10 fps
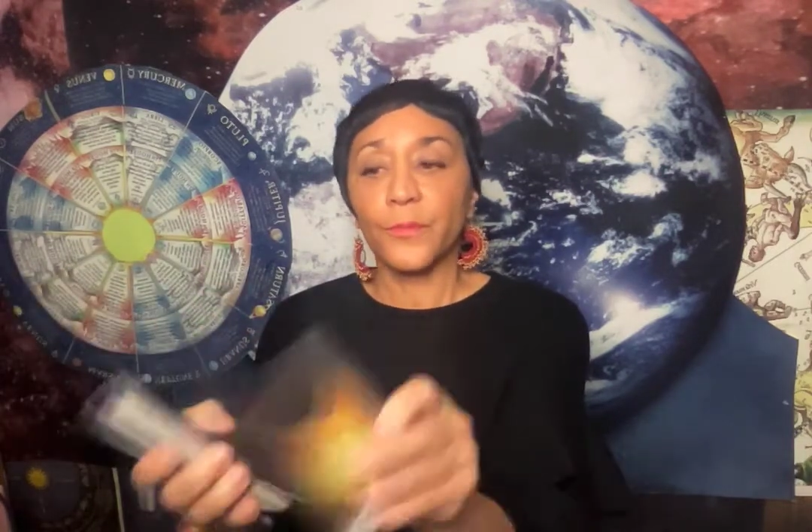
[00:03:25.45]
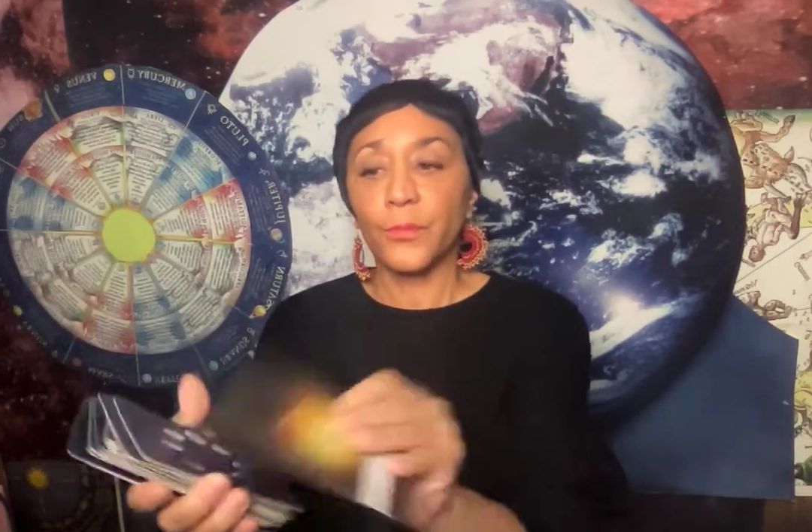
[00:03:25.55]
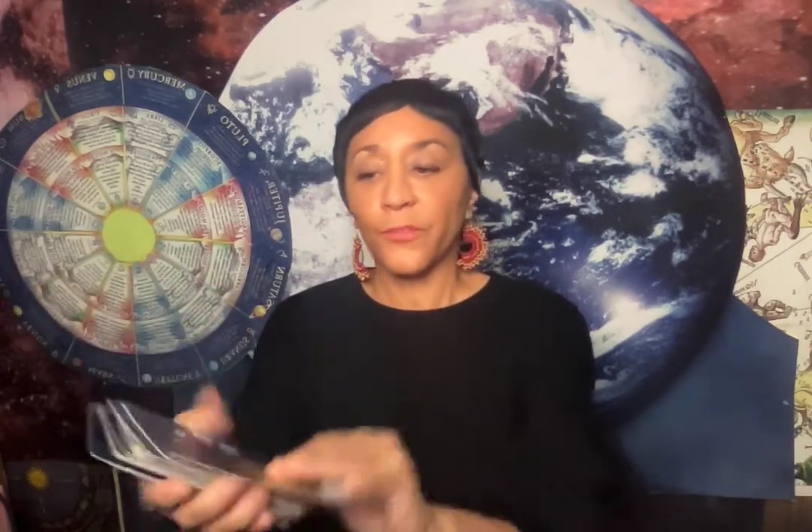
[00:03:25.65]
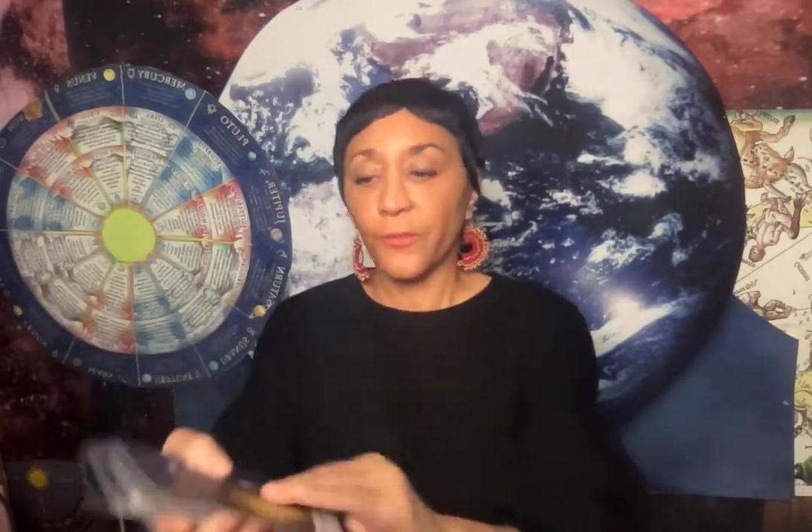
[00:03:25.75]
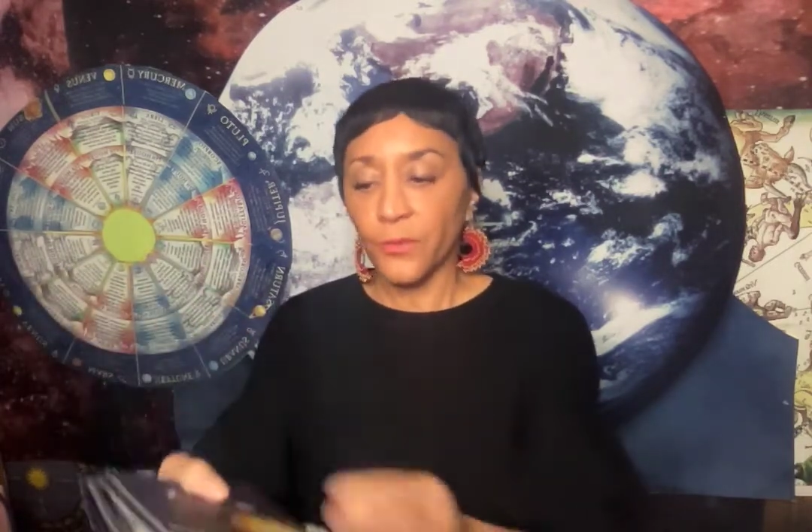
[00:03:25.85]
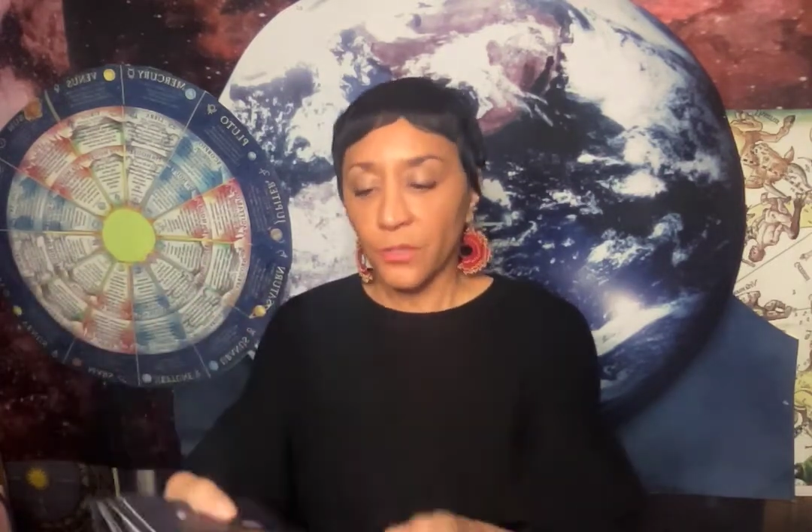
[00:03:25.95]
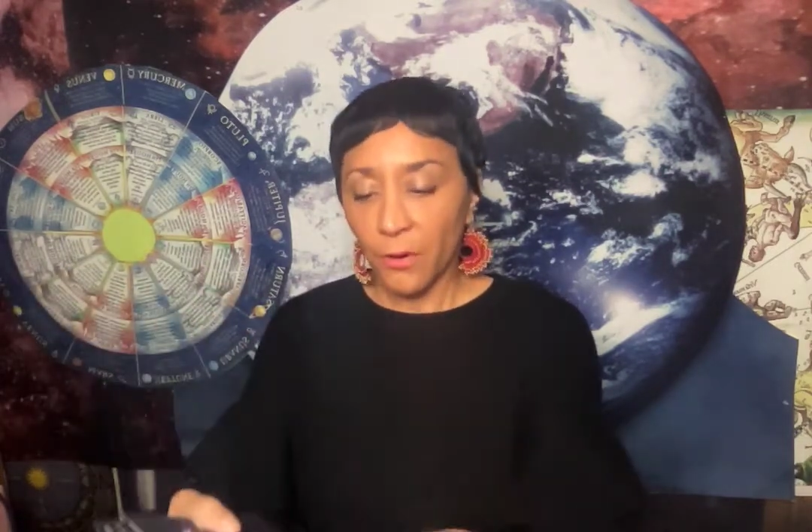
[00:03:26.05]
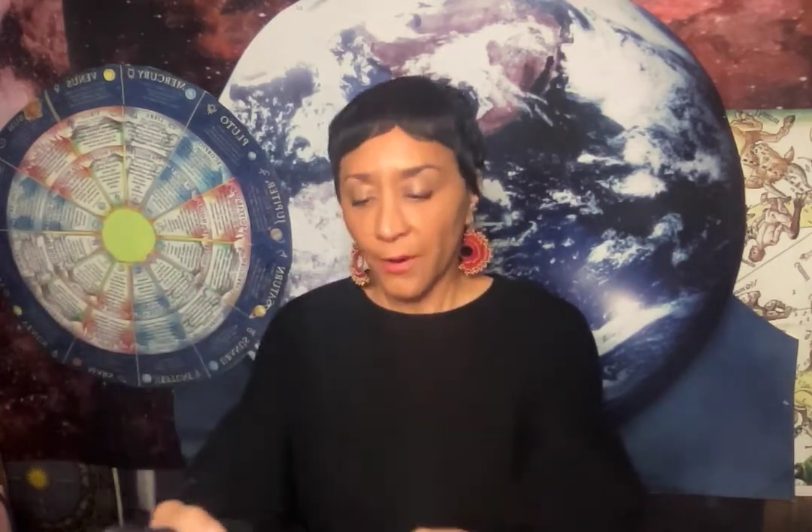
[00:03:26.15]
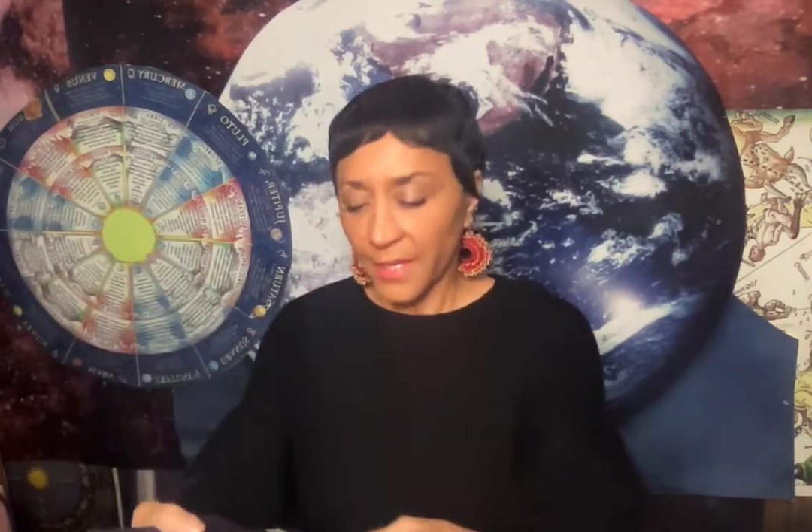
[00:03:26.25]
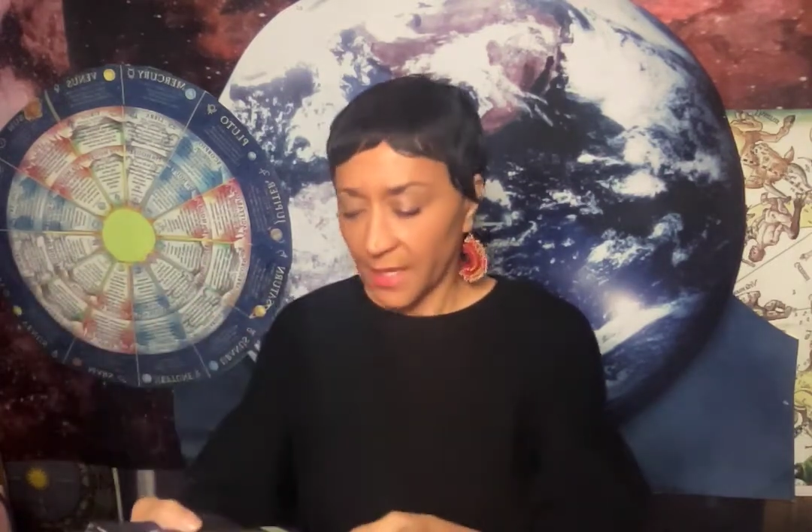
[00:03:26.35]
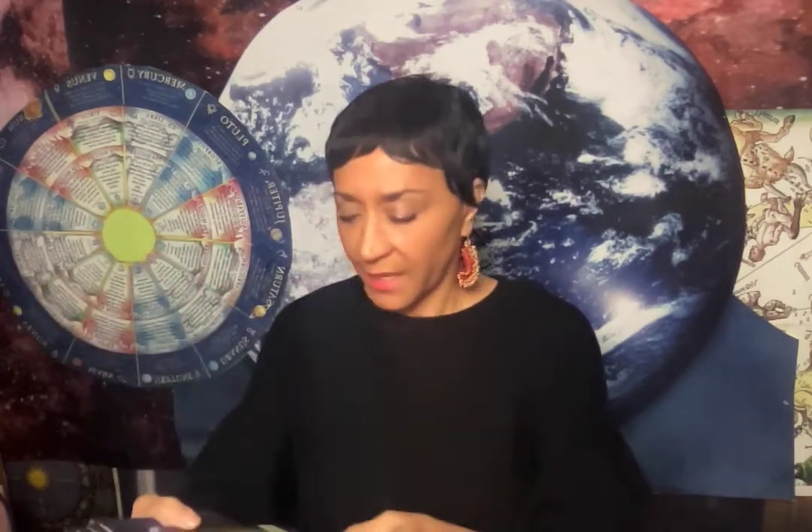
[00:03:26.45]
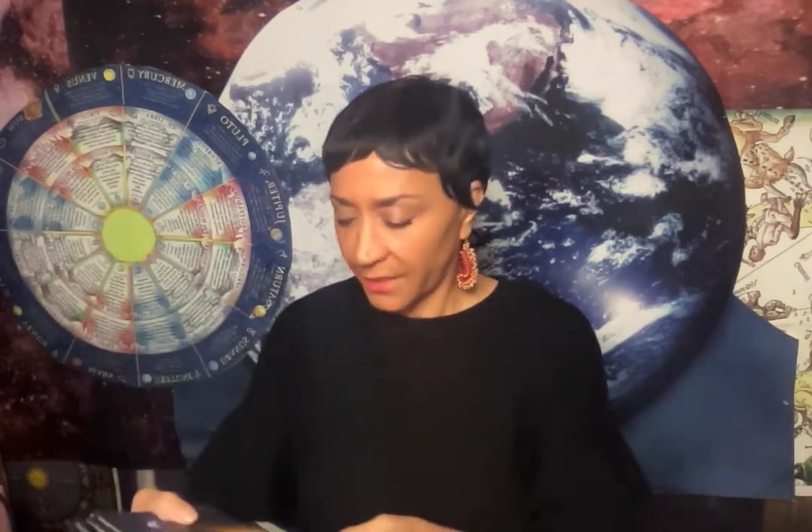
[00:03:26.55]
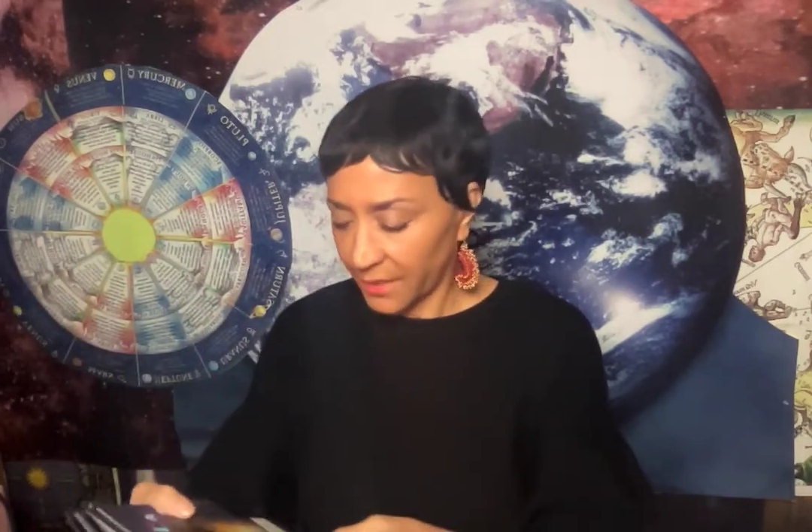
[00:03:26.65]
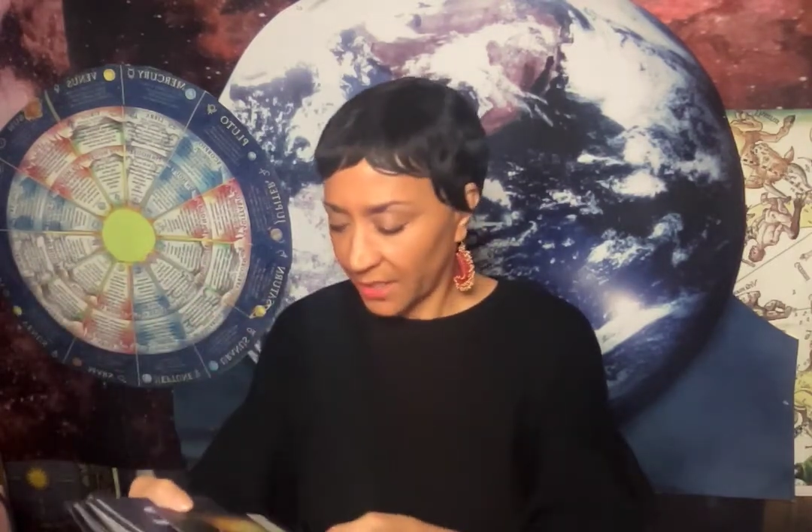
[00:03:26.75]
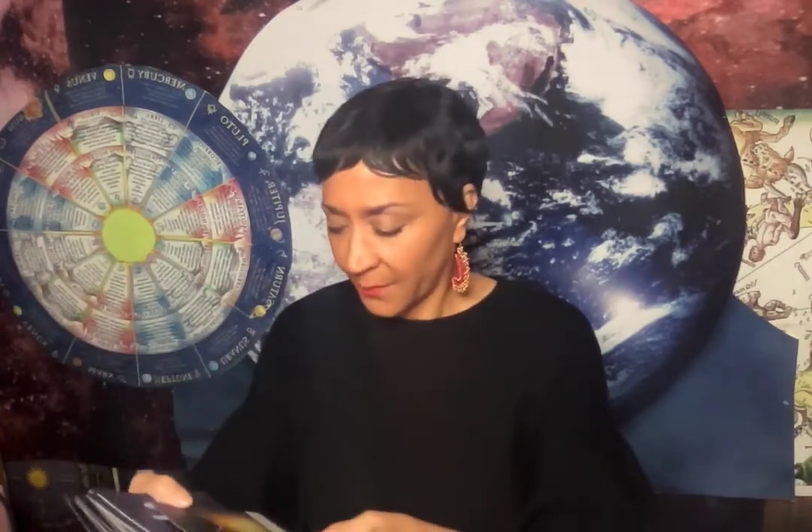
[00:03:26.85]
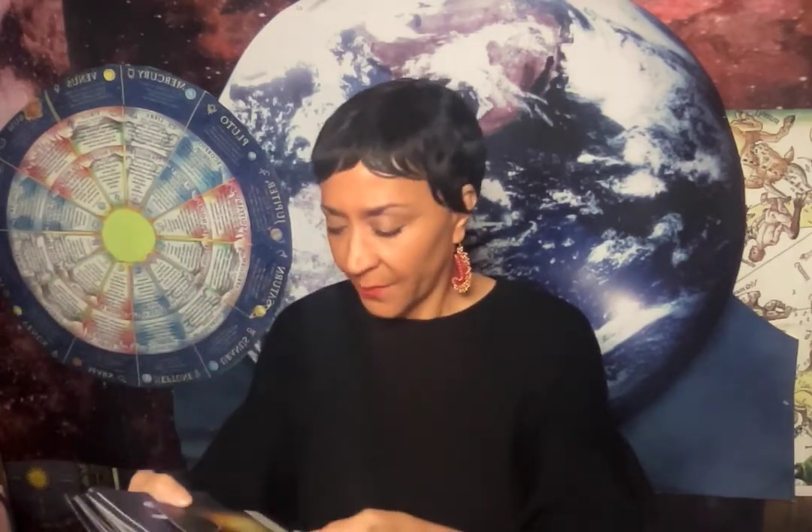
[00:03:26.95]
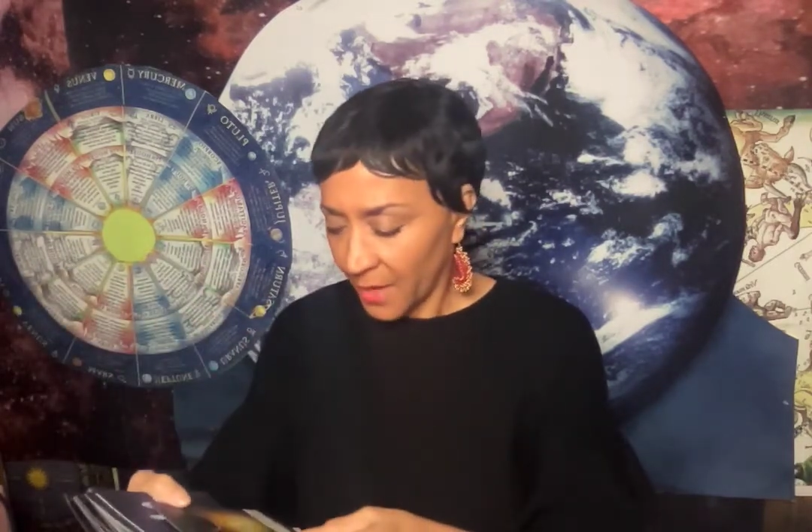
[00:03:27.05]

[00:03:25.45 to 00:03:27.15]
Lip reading: your first card is